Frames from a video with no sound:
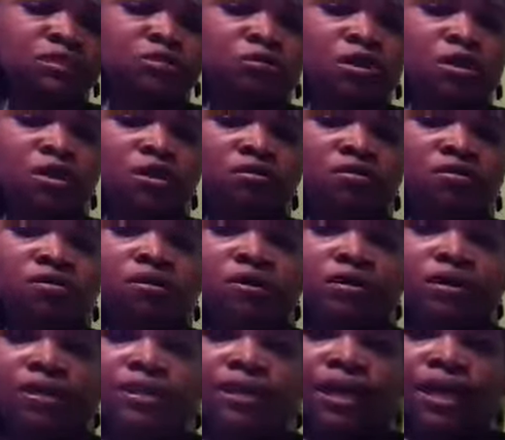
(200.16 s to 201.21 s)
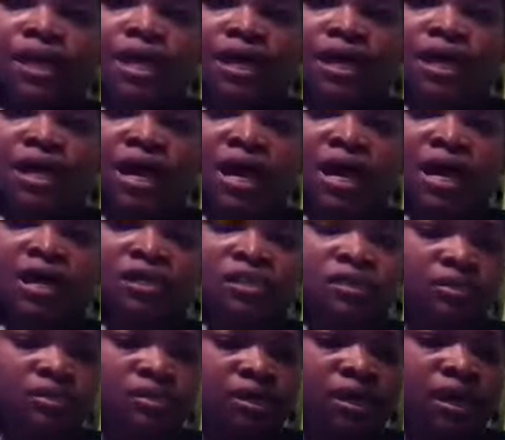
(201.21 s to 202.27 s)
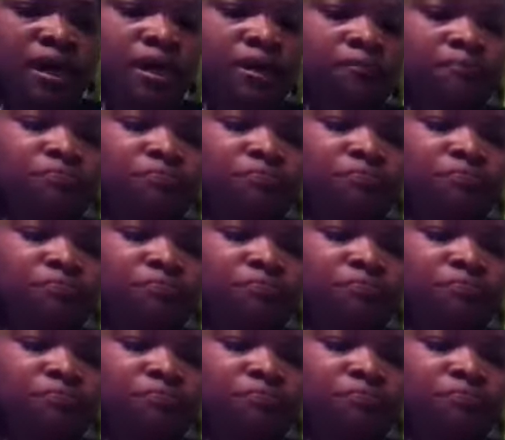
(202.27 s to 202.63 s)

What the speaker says: you know. They got caught, yeah.